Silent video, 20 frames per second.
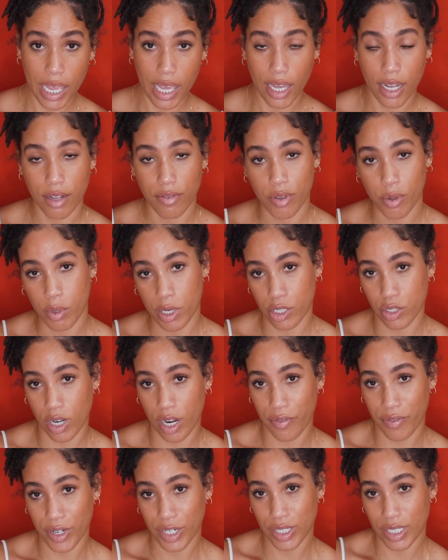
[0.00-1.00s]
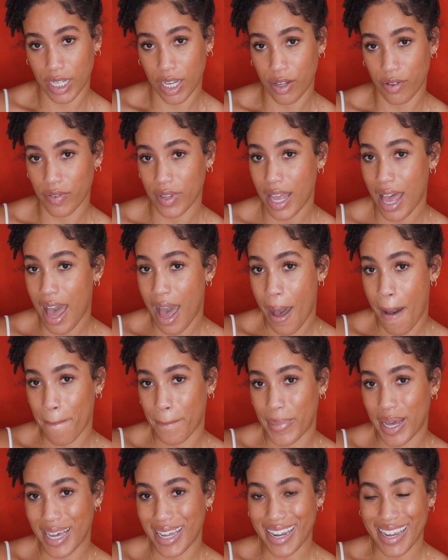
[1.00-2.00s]
and if you want to try it for yourself.
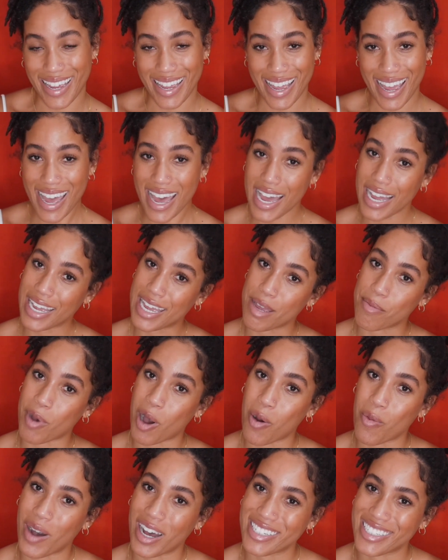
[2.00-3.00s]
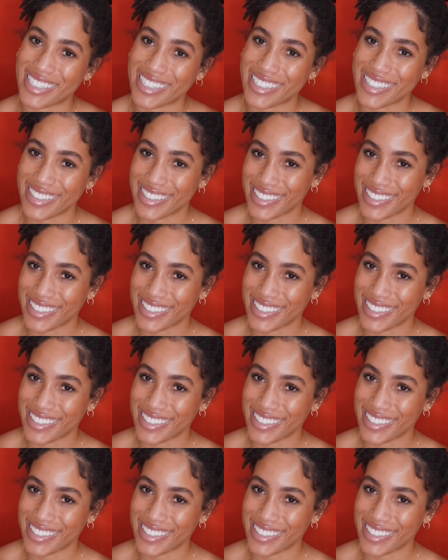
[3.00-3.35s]
But yeah, keep on watching.